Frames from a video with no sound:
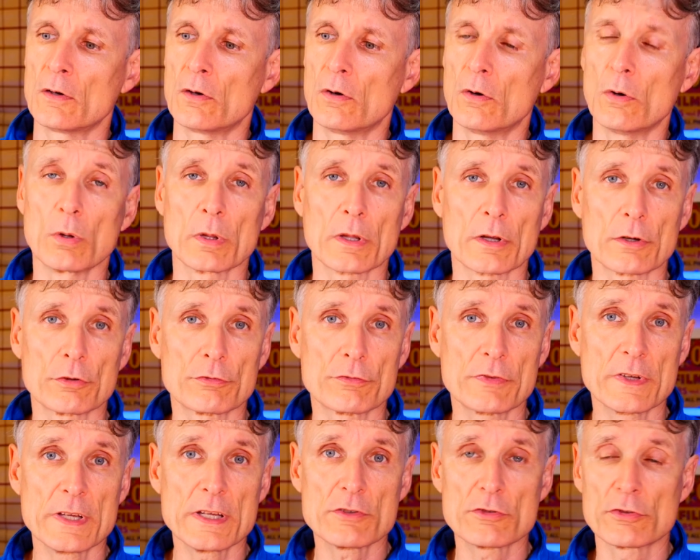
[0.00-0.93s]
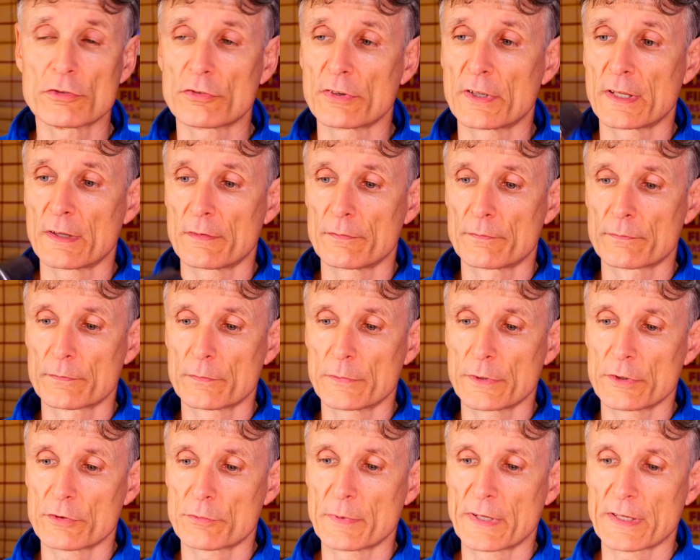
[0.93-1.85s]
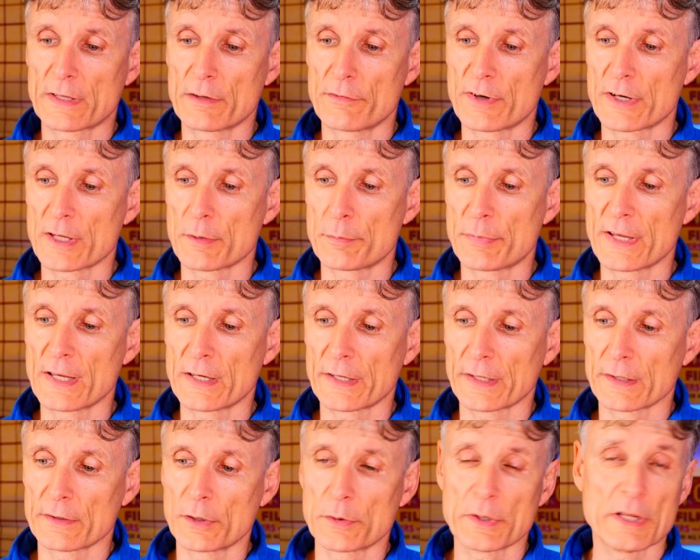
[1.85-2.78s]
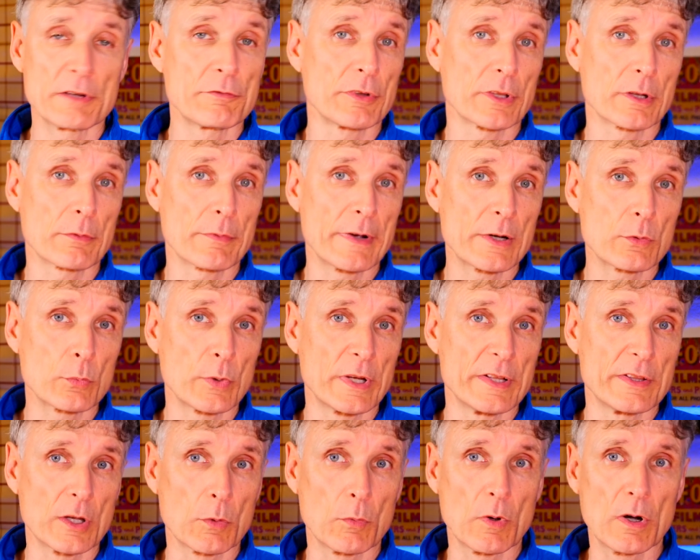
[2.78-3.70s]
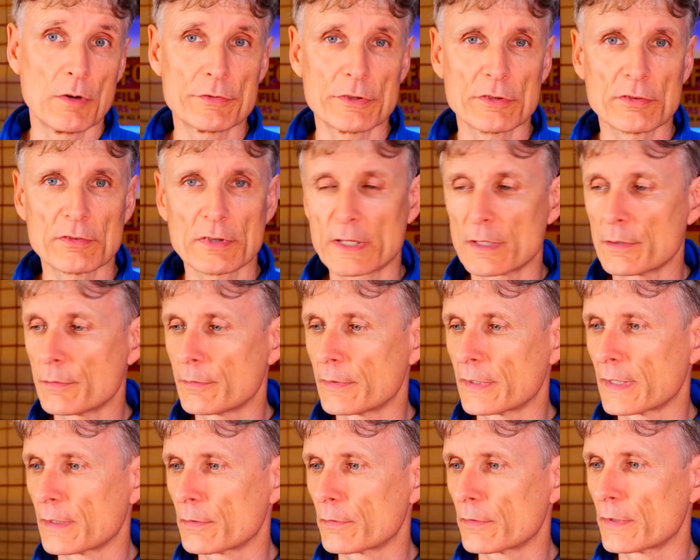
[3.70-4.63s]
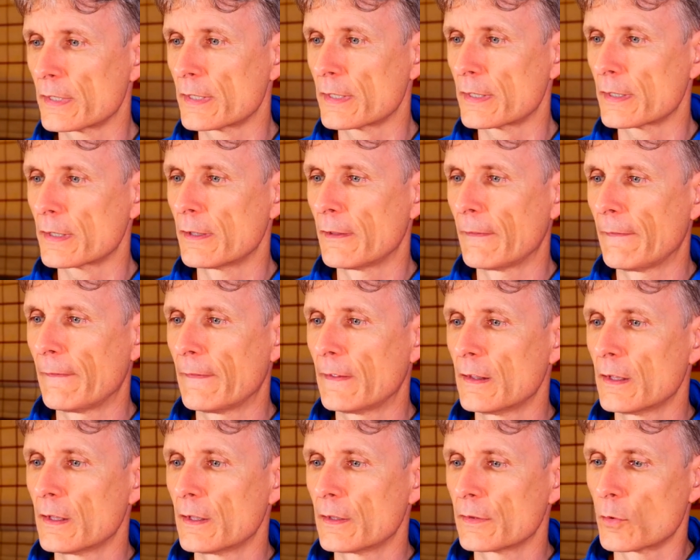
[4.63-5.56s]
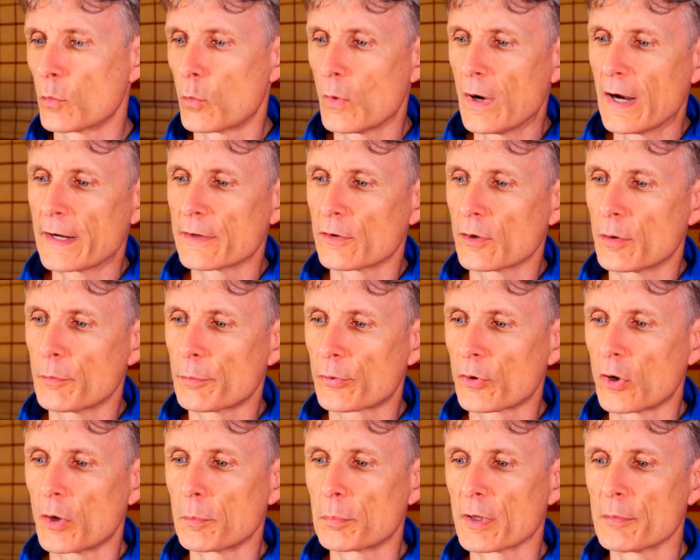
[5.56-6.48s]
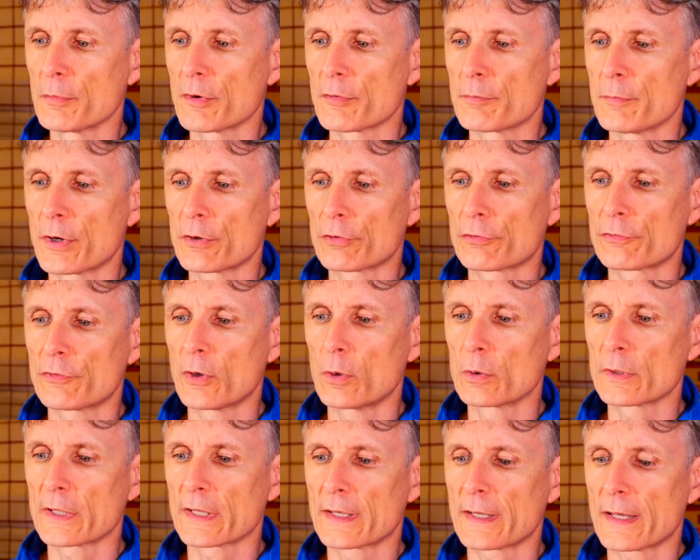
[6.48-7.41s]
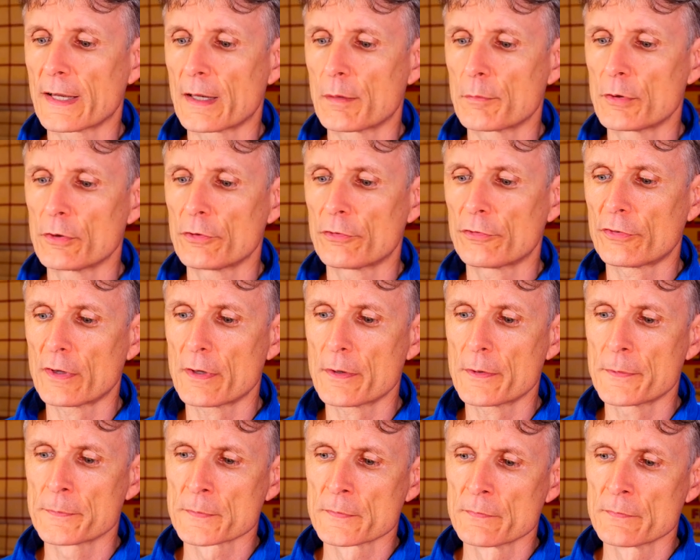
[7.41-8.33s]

all those features in it, which make it very appealing. No need for the red window, obviously, without the wind-on problem of most folding cameras. So,